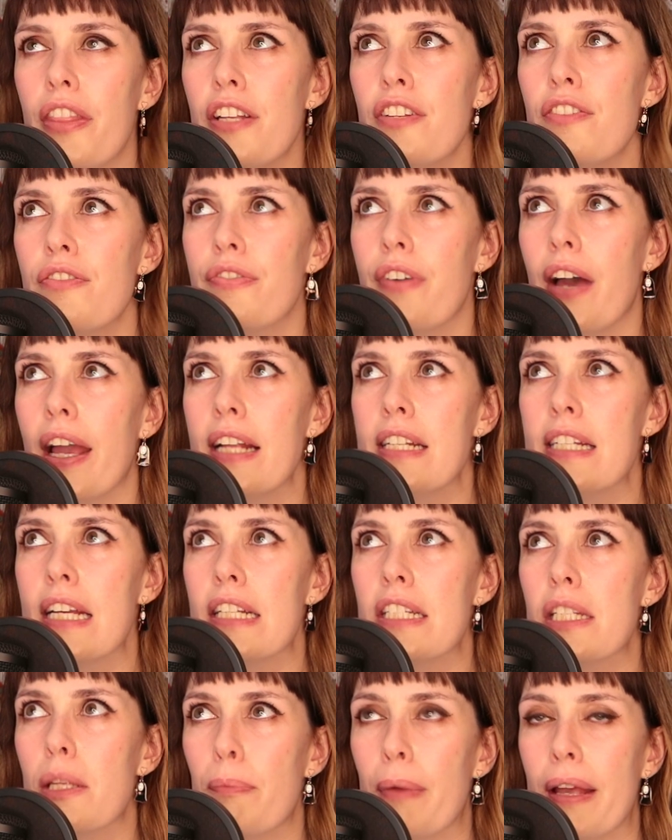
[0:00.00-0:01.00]
This fight
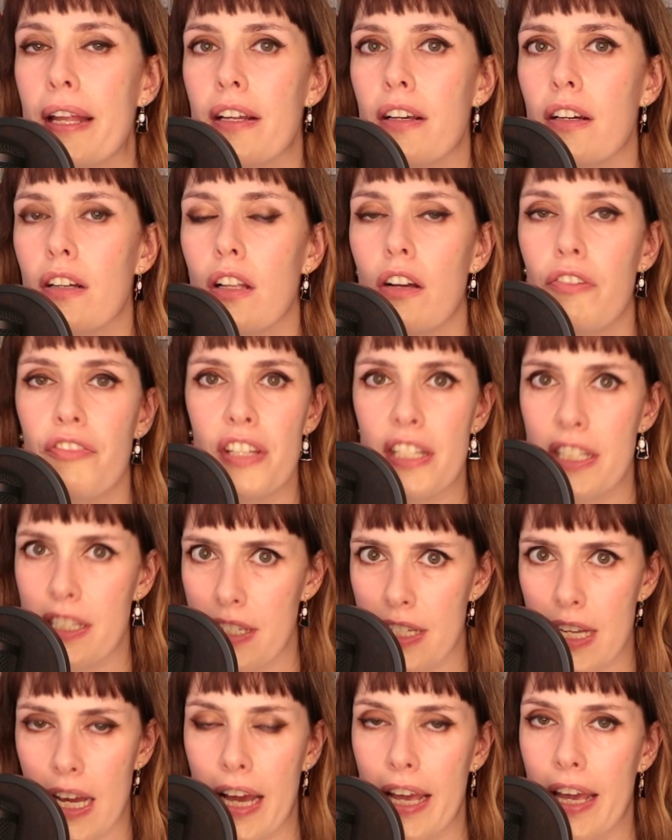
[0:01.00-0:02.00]
is the pinnacle of this
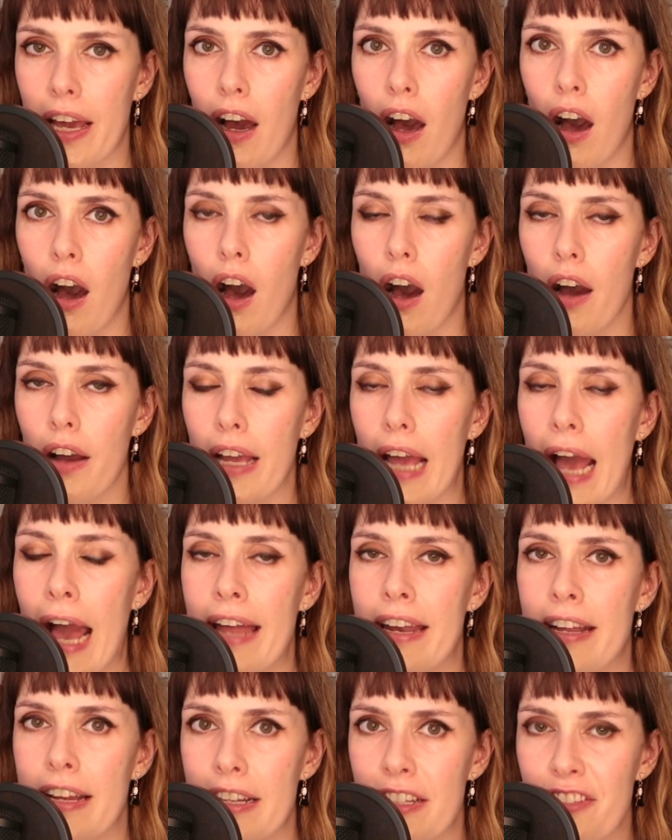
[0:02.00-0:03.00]
entire arc,
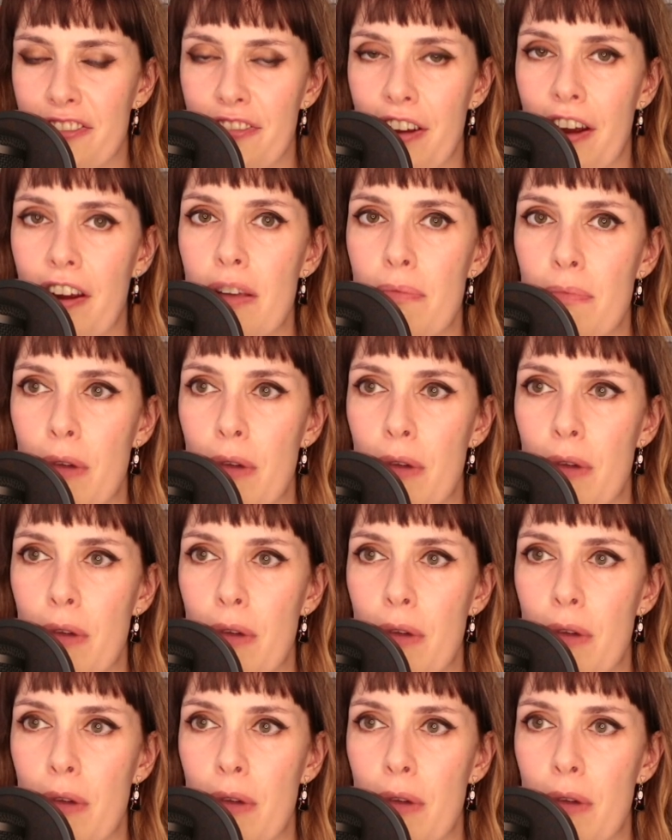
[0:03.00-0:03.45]
and it is very